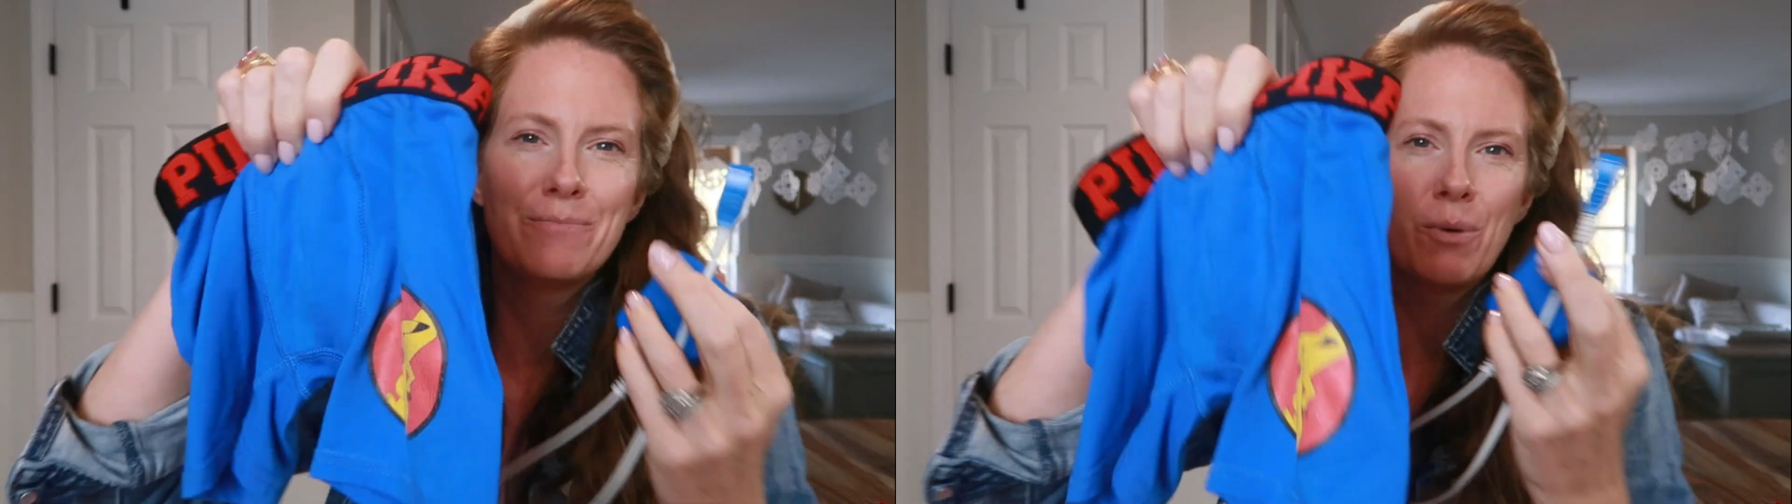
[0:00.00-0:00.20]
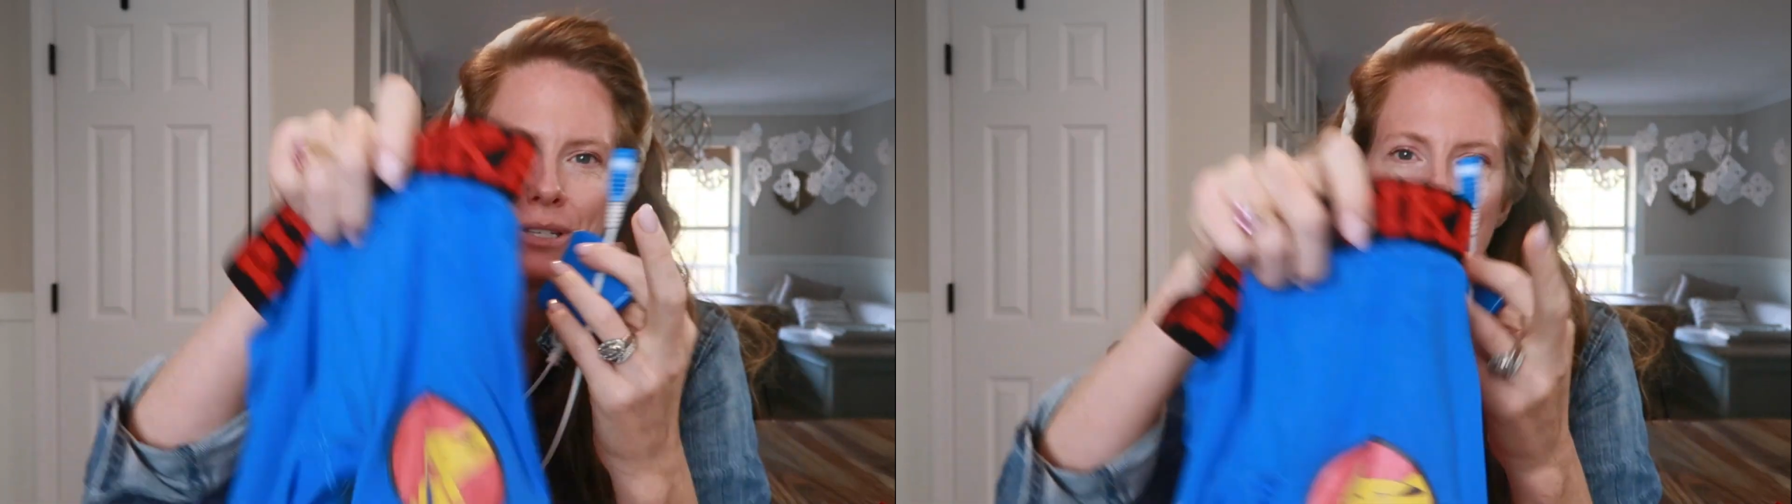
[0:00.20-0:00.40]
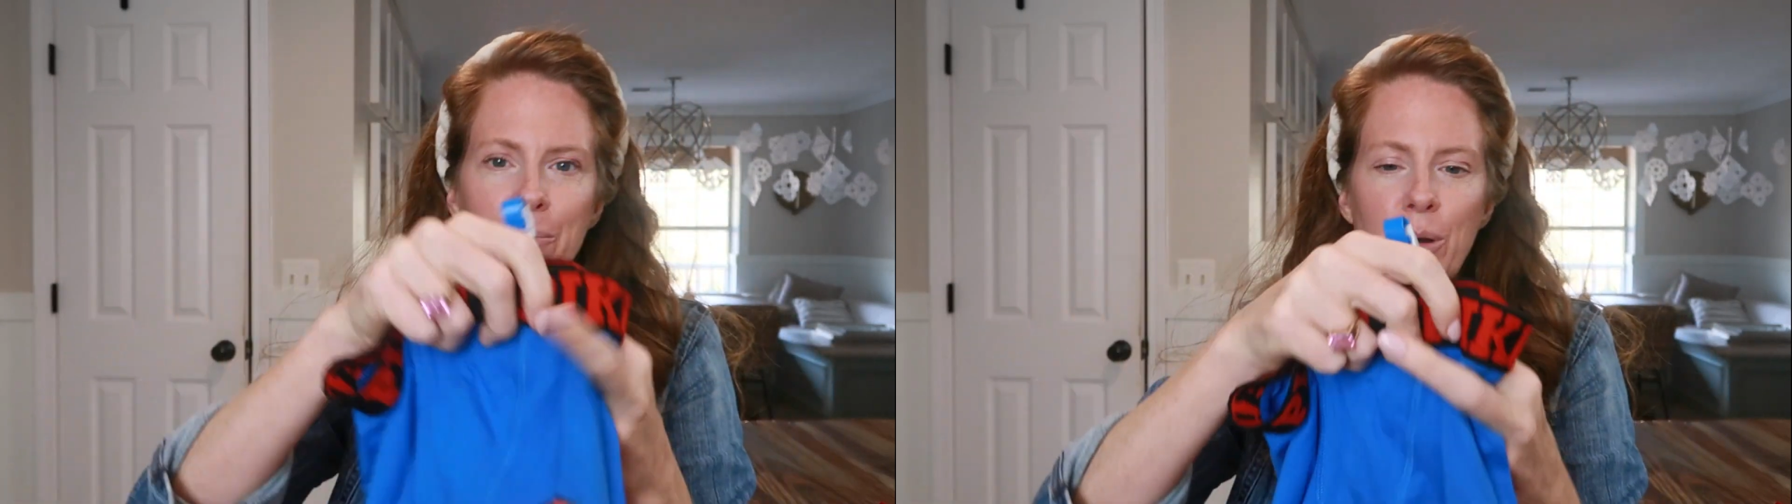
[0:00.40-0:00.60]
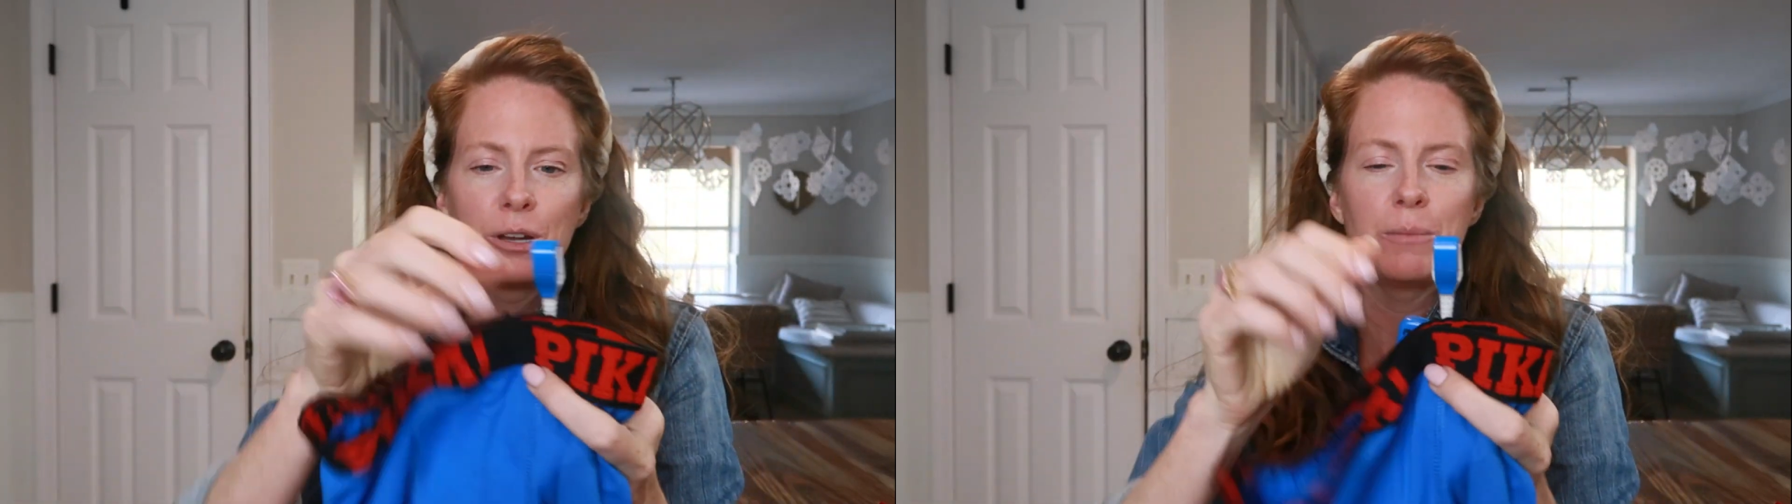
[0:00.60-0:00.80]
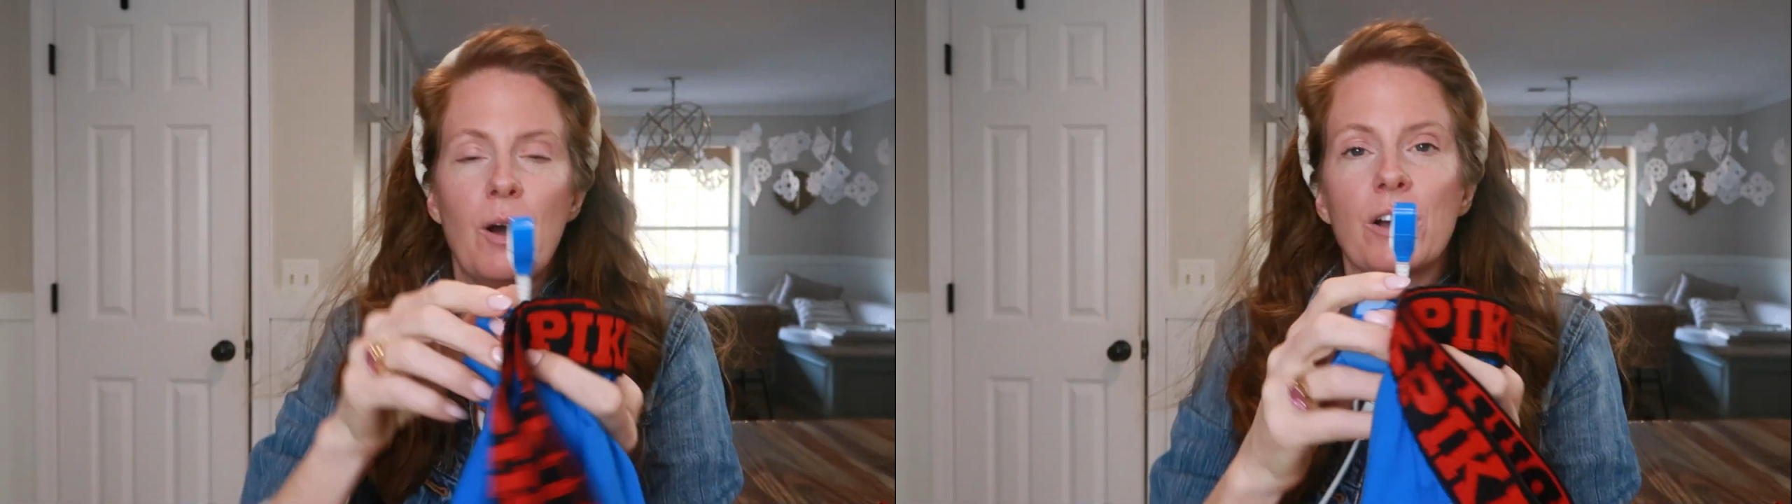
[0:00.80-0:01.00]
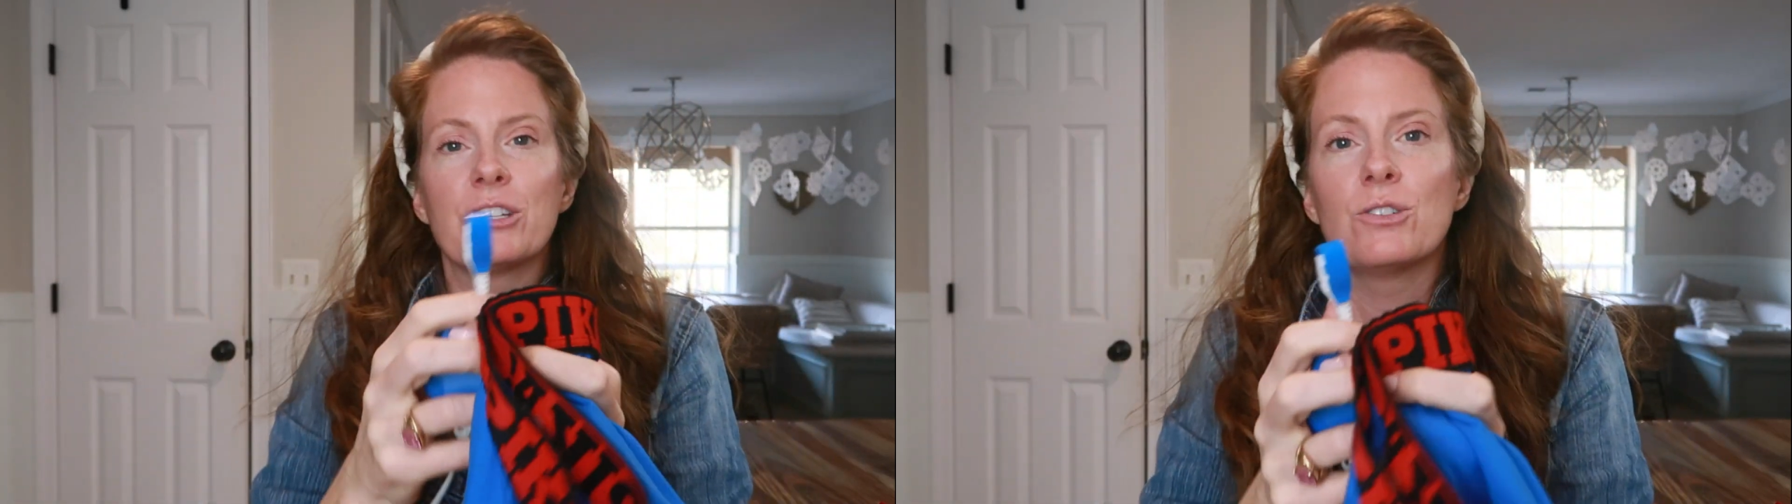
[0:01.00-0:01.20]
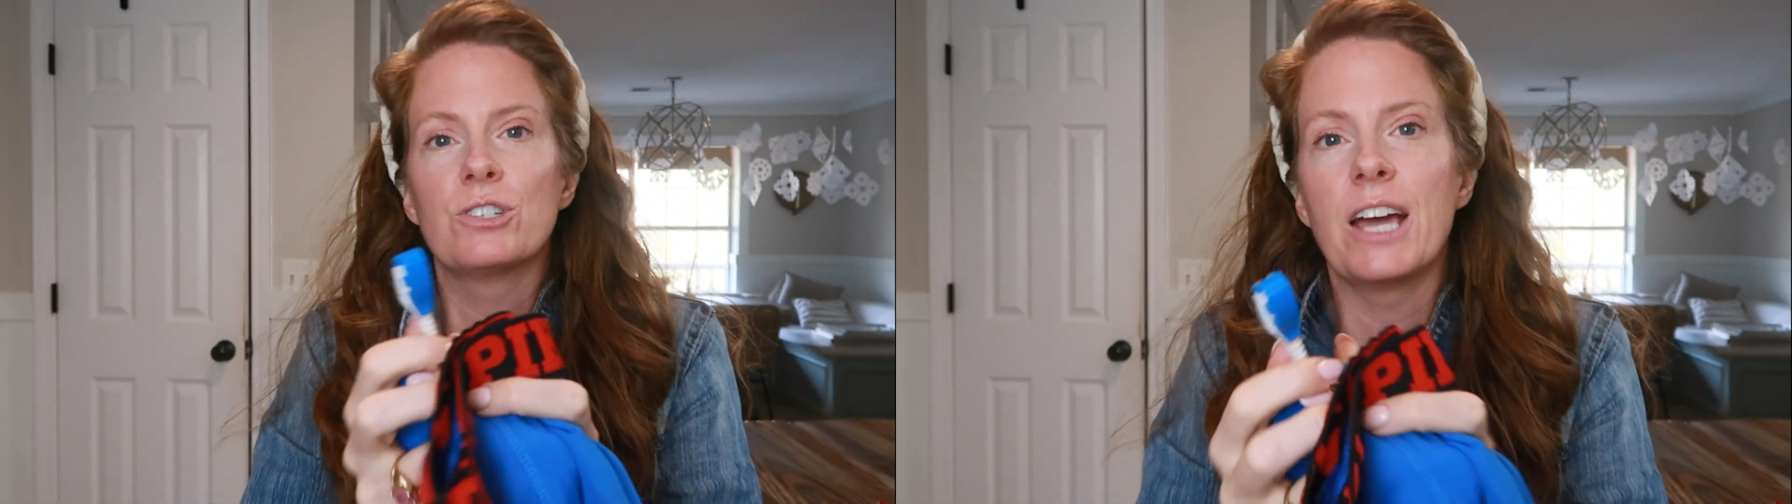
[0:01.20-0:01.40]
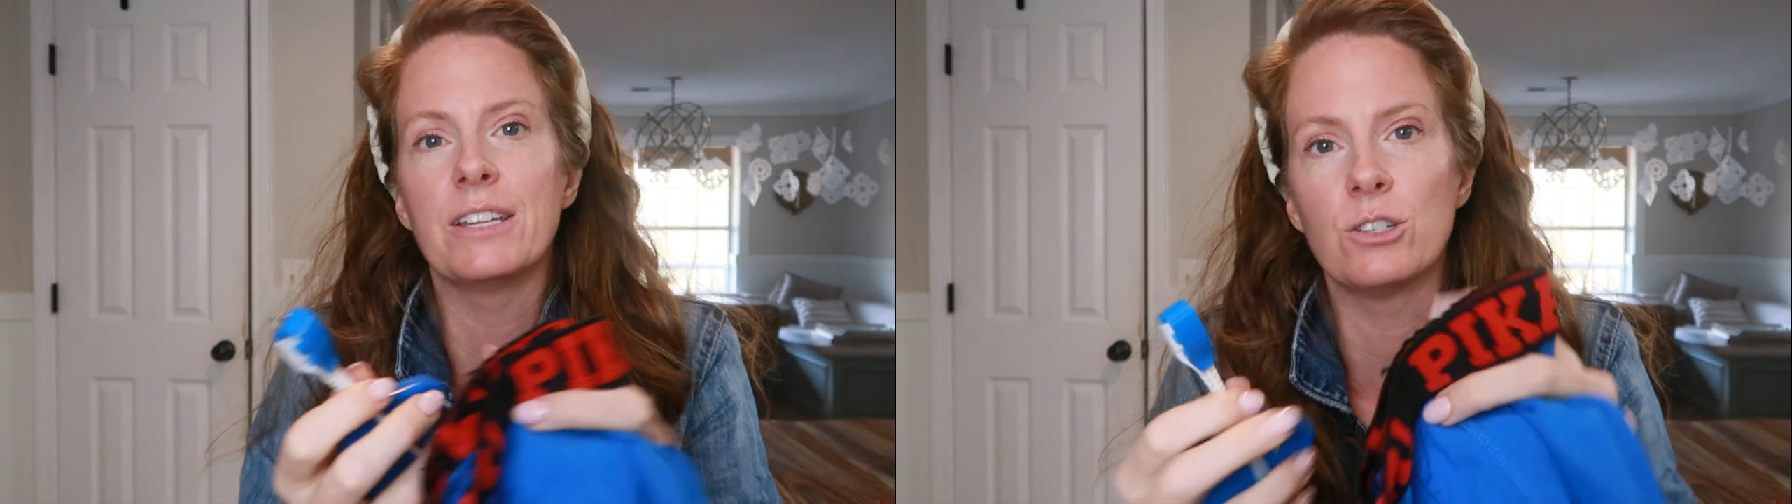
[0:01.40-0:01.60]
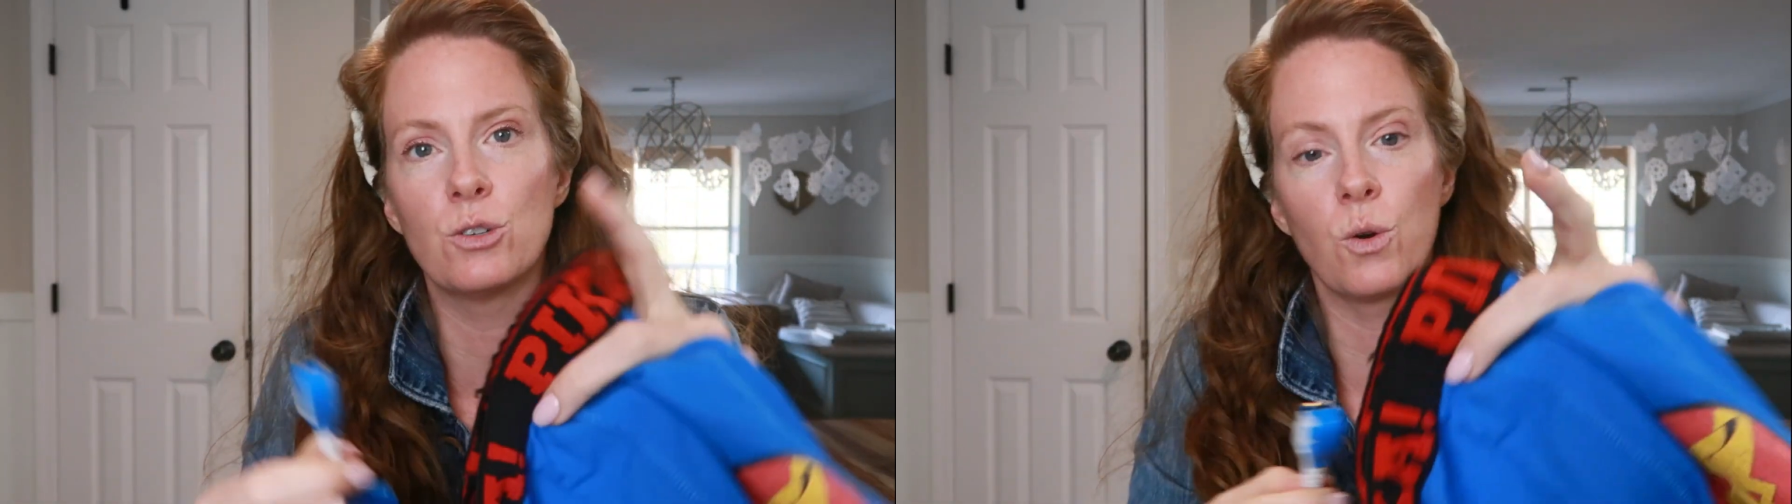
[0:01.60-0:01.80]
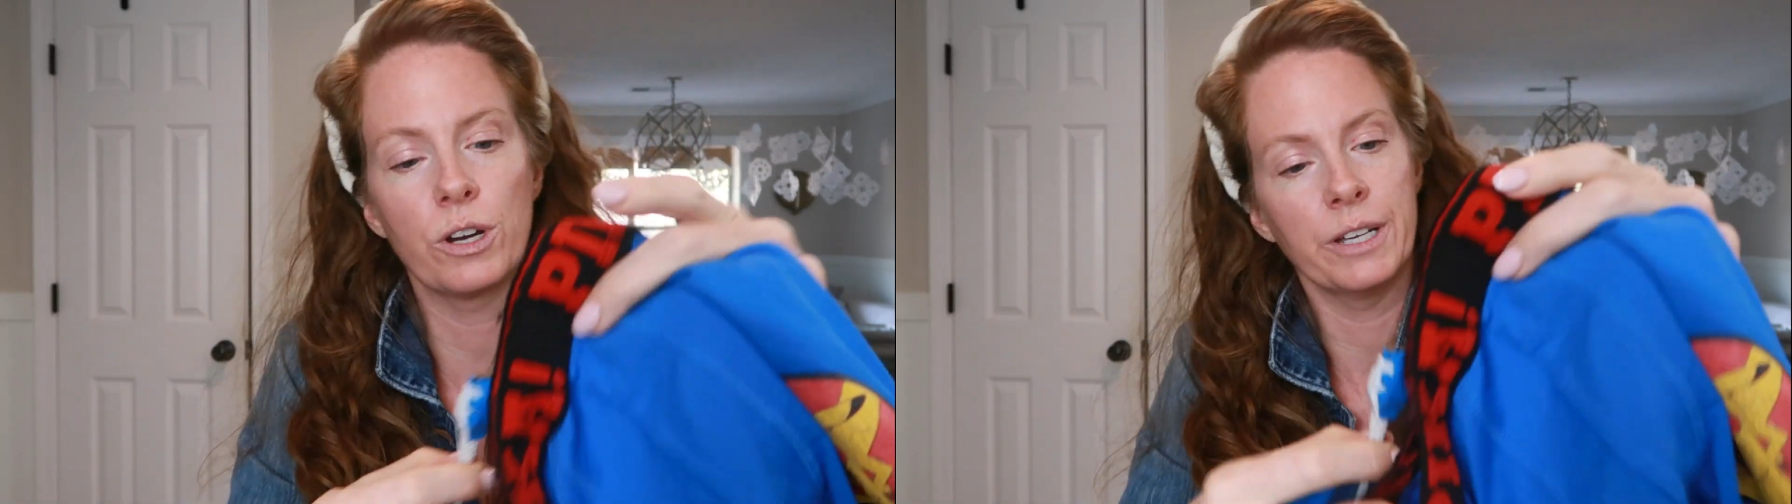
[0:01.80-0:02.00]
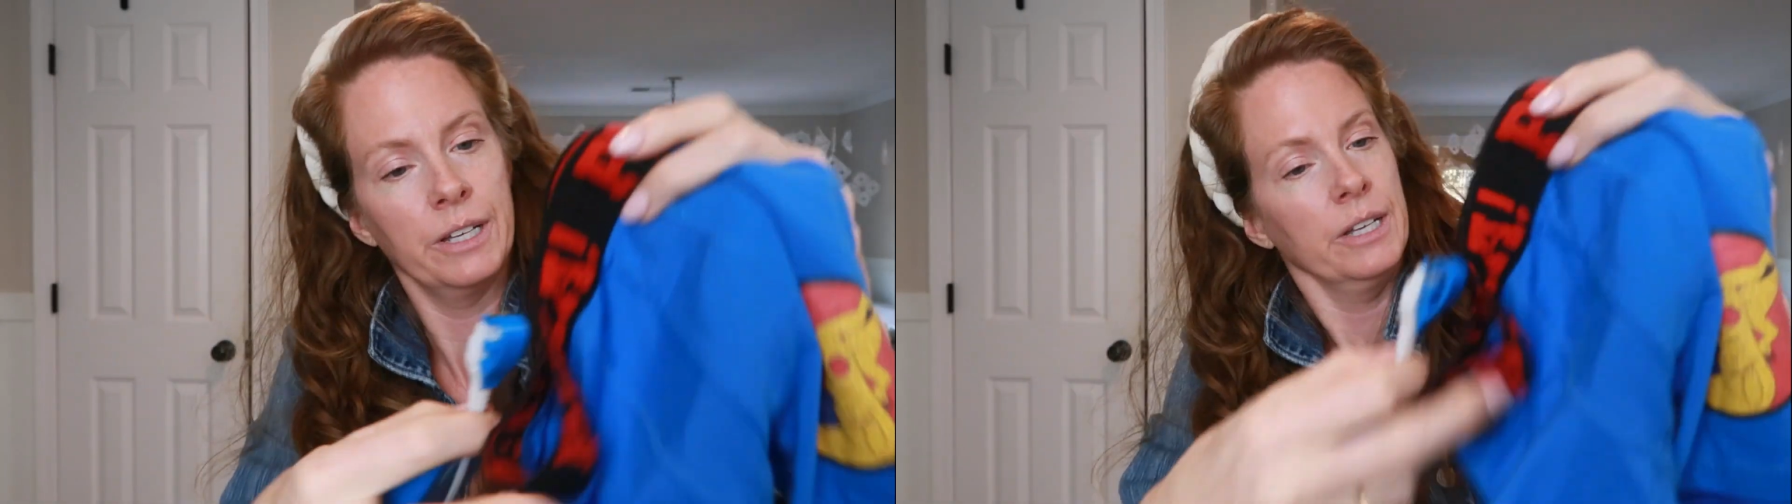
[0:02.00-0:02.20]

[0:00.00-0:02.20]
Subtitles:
boys like Pokemon because their dad's a dork